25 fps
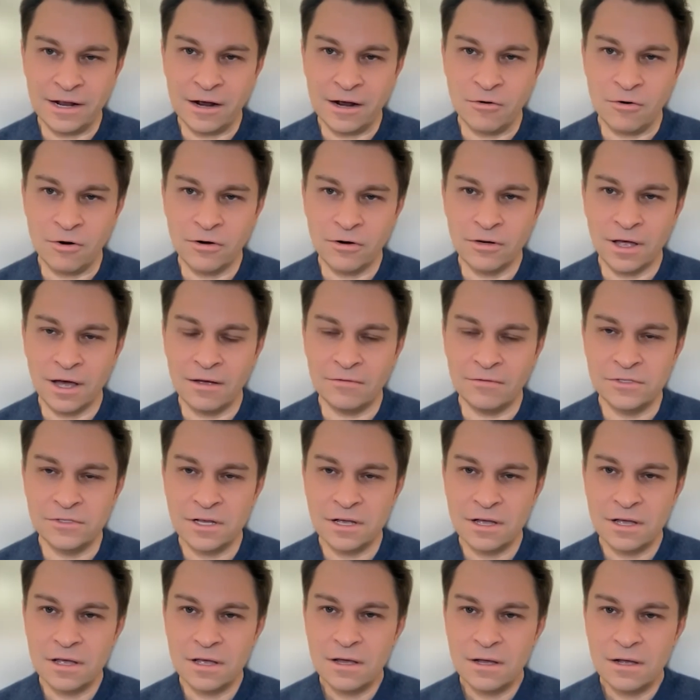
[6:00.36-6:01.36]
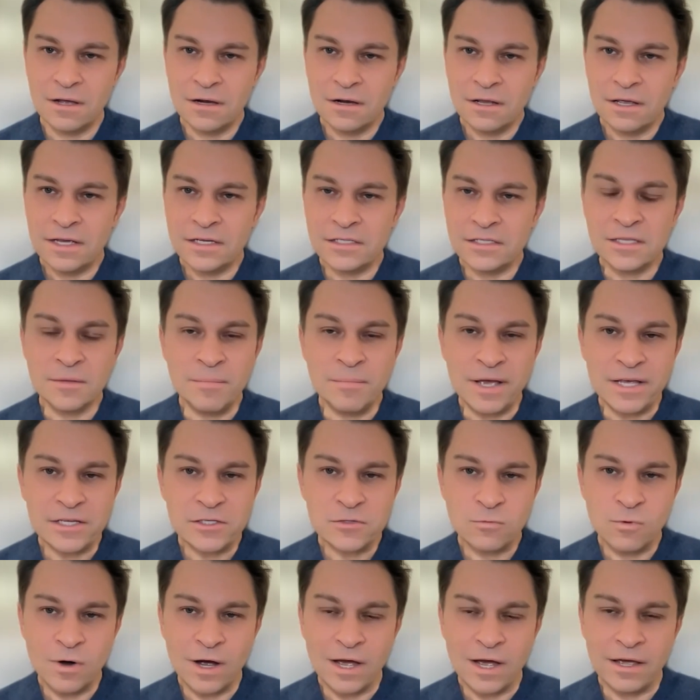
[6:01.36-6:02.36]
in our own lives, is the
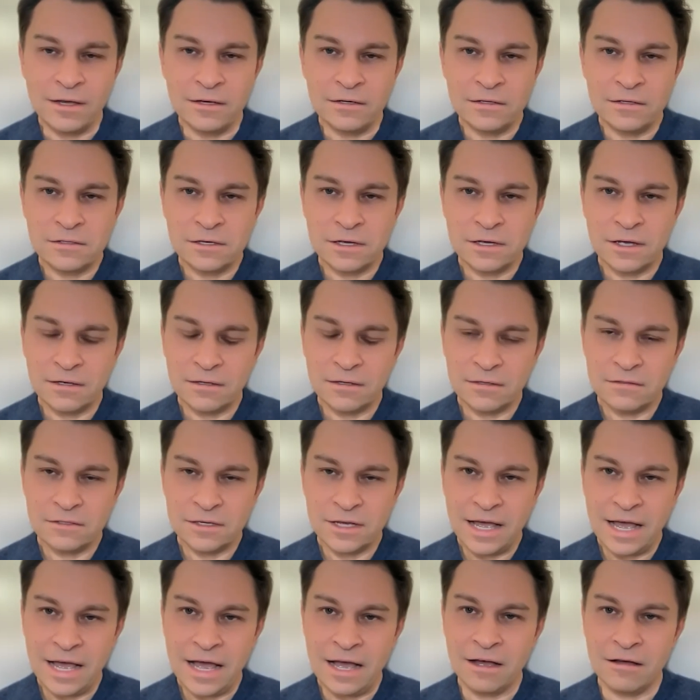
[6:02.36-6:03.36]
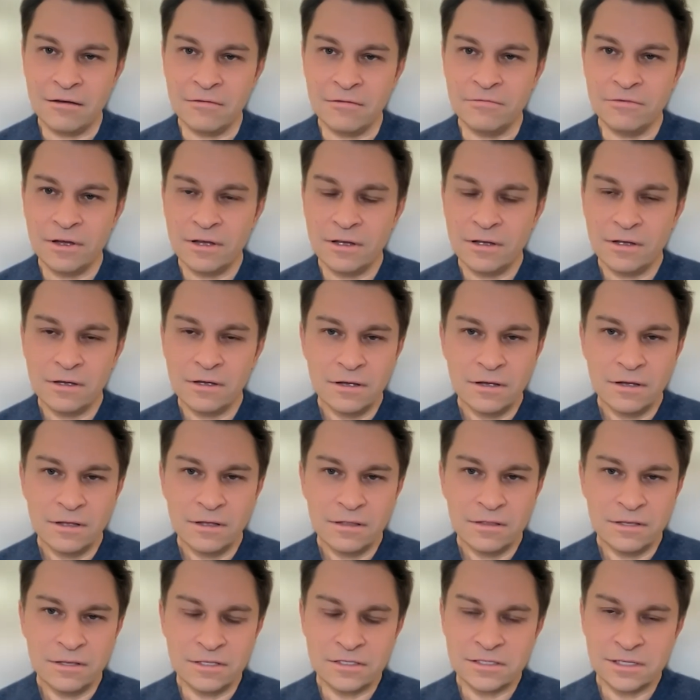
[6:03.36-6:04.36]
best way to have
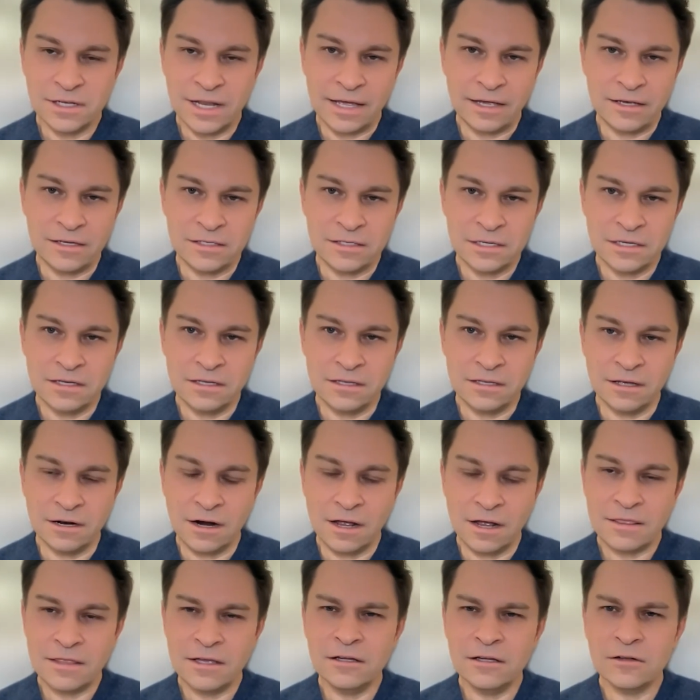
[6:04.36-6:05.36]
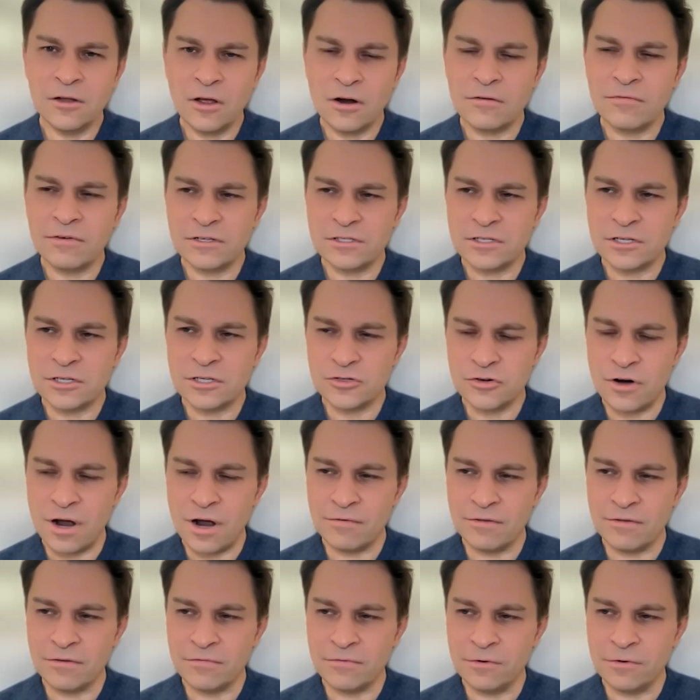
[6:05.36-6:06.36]
this legacy that I think a lot of us are
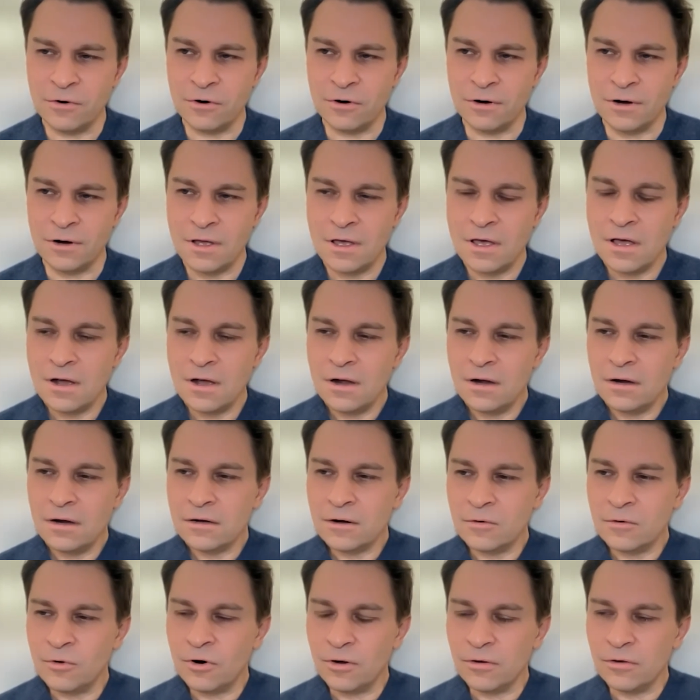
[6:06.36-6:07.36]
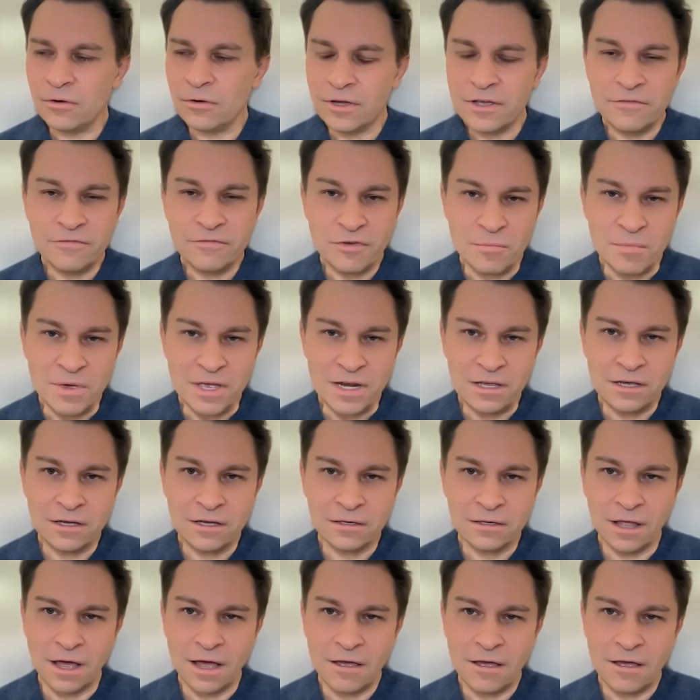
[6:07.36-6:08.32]
striving for. You know, we're all looking for meaning in